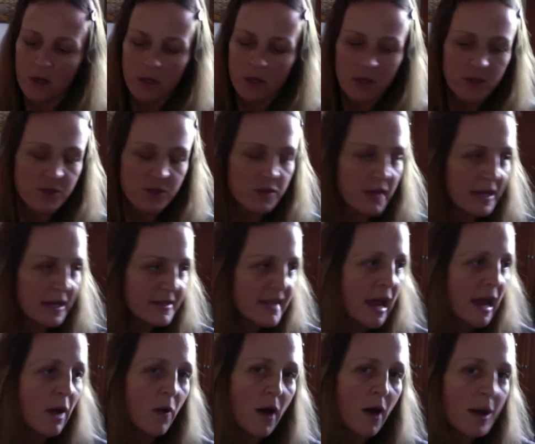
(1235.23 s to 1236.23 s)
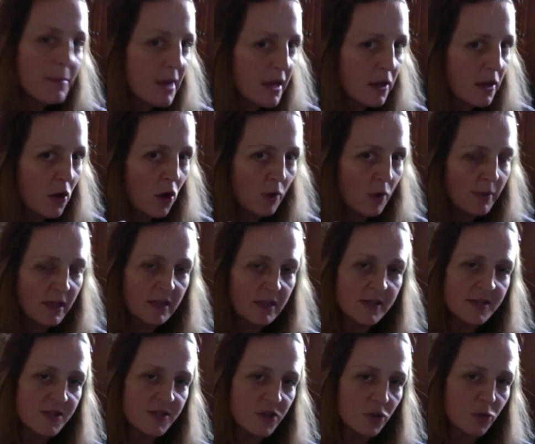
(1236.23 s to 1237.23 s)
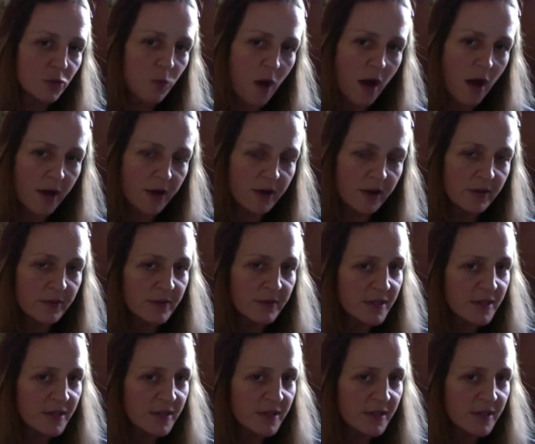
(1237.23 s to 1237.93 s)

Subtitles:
So that's how I make homemade distilled water.